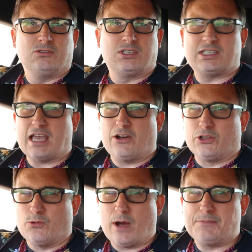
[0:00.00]
see
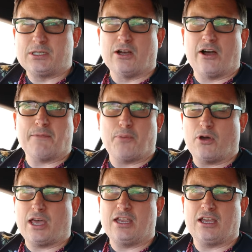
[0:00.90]
on the website,
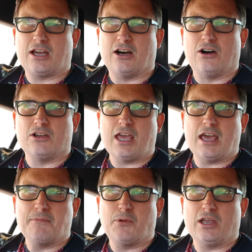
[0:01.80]
put in your car
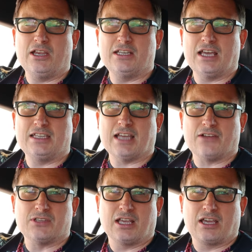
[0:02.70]
year, put in your
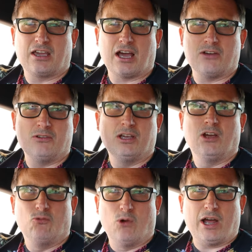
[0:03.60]
details, and it can go,
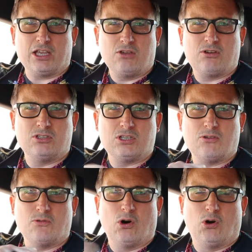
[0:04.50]
right, you can
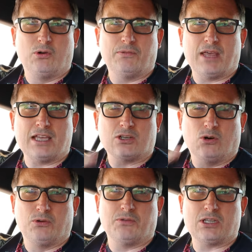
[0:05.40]
do all of this
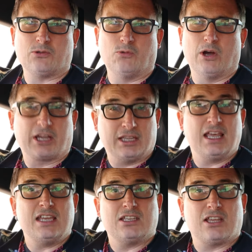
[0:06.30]
will work, and
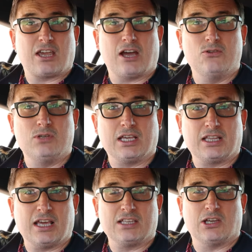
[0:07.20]
these are the coding
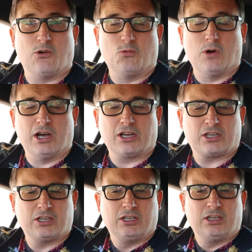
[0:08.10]
things that will work.